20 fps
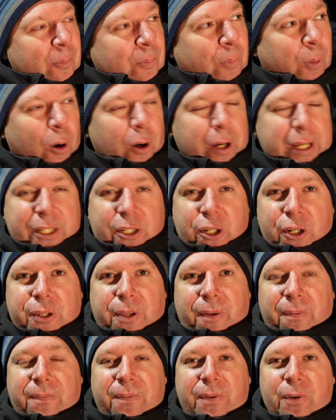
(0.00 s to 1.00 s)
But it's just
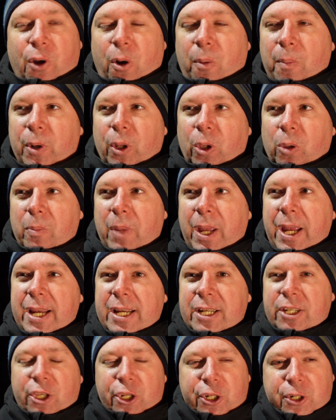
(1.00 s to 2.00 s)
a phenomenal
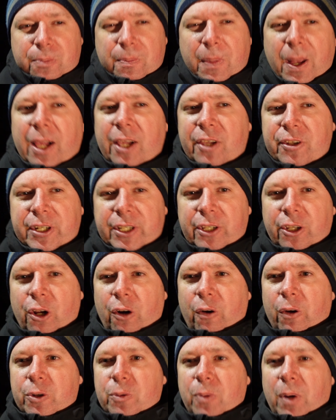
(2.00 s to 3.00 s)
maze. The smells in
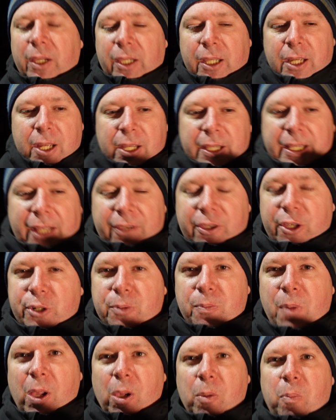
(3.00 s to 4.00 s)
there as well. They had the
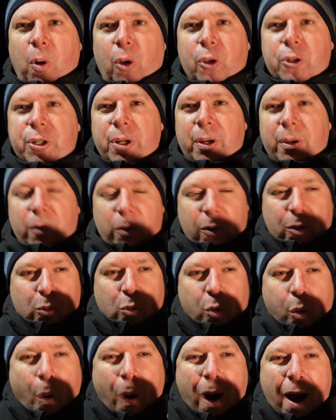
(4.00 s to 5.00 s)
smell pods there.
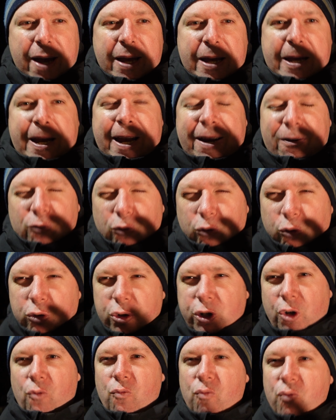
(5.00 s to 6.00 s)
It
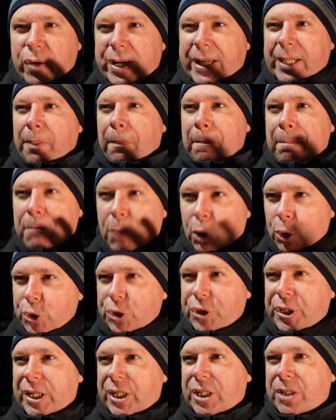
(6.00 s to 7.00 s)
was a real
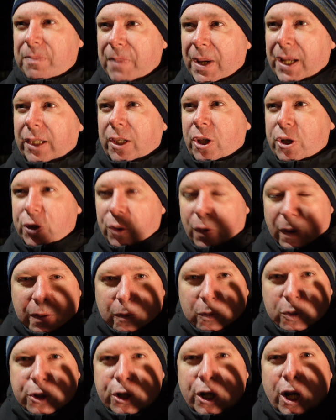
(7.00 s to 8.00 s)
musty smell, as though it
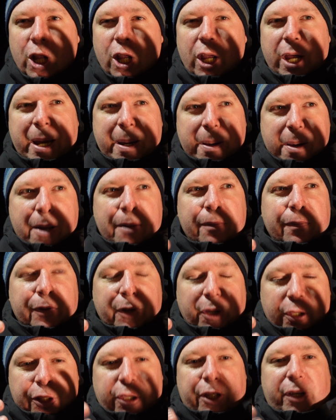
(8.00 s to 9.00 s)
was,
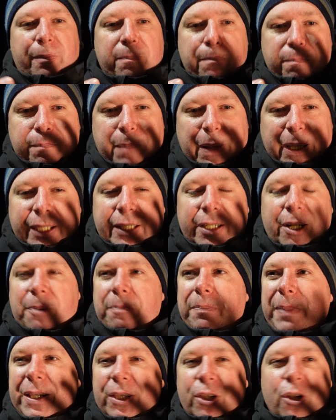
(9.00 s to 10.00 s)
the building
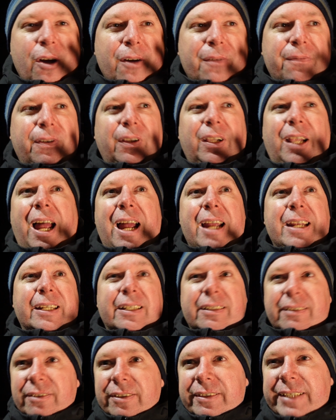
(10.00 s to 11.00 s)
had been there for like
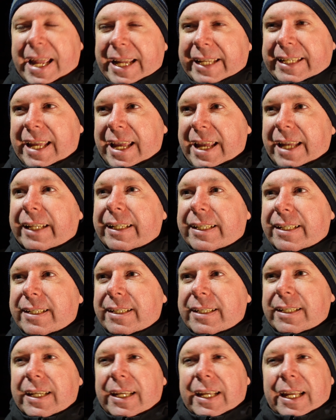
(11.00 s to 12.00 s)

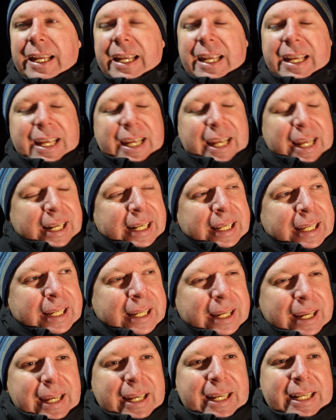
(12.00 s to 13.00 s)
decades. Yes. And
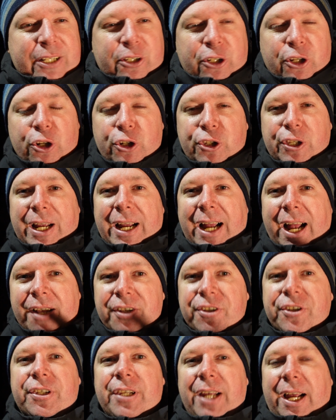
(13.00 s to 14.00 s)
it just
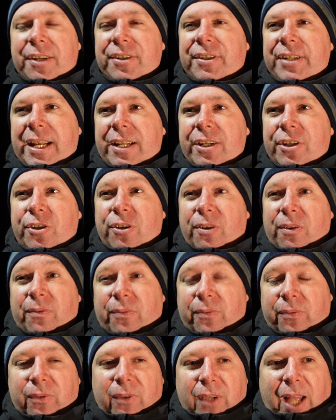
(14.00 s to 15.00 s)
adds that sense of
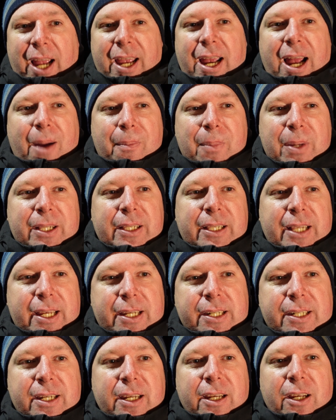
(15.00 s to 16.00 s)
like, I'm in
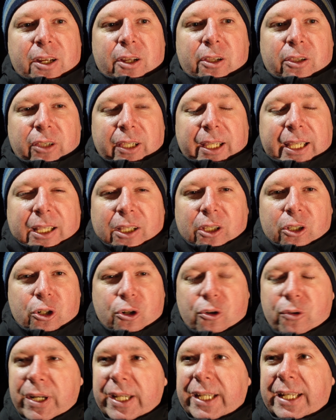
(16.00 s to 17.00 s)
this little
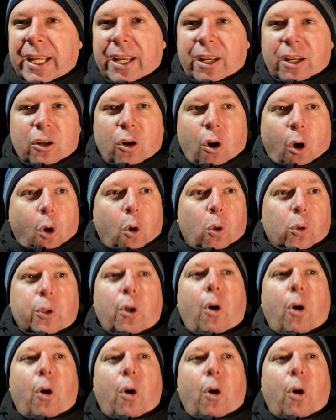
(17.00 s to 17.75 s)
creaky old